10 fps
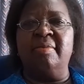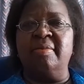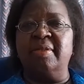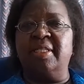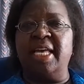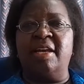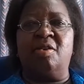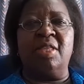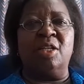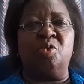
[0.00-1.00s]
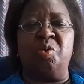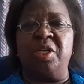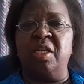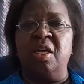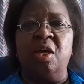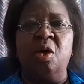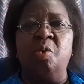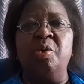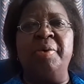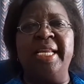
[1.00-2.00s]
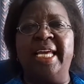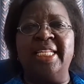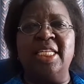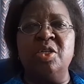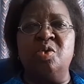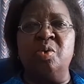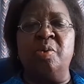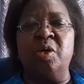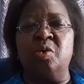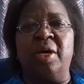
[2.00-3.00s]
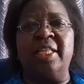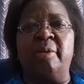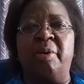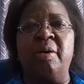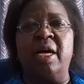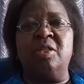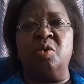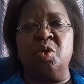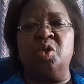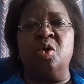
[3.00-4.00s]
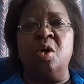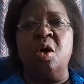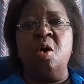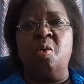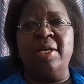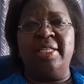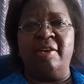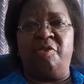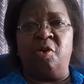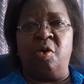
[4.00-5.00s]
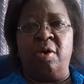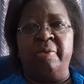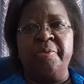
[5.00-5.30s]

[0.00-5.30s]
cycle that we will get into. We want to get a solution once and for all.